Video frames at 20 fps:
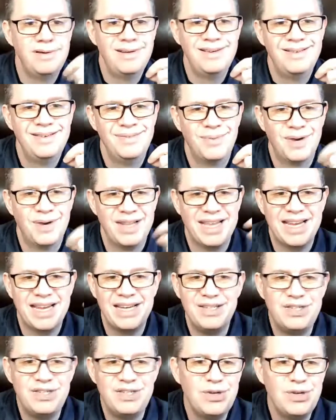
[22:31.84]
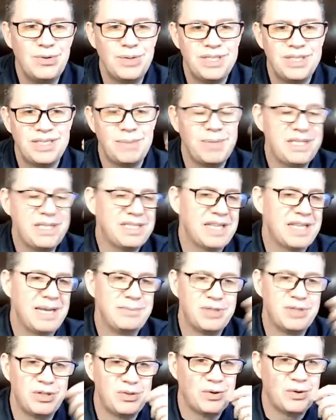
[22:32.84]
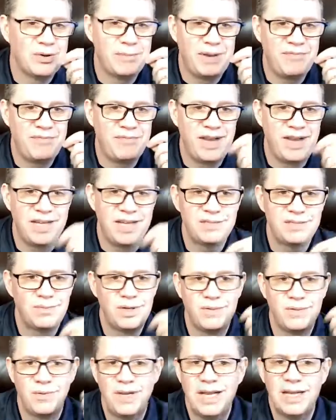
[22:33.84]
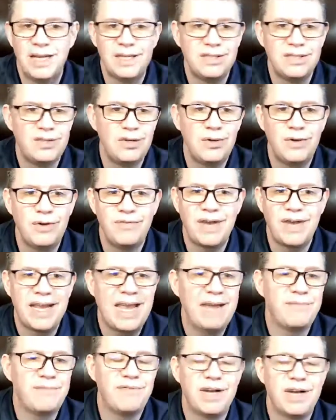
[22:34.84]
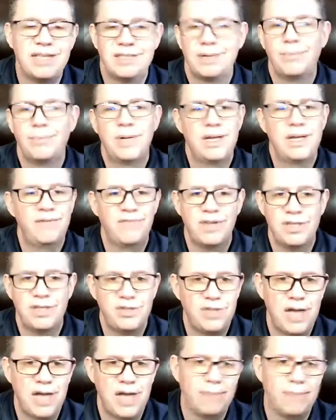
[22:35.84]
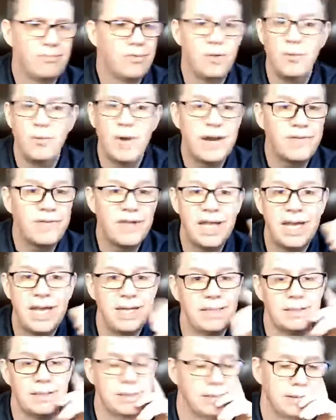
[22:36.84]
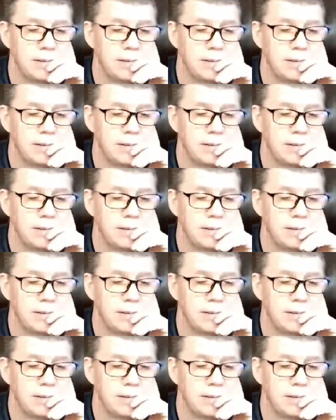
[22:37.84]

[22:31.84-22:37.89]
What are they going to do when somebody slams a door in my face? What are we going to do if I can't find somebody for this job? Whatever that is.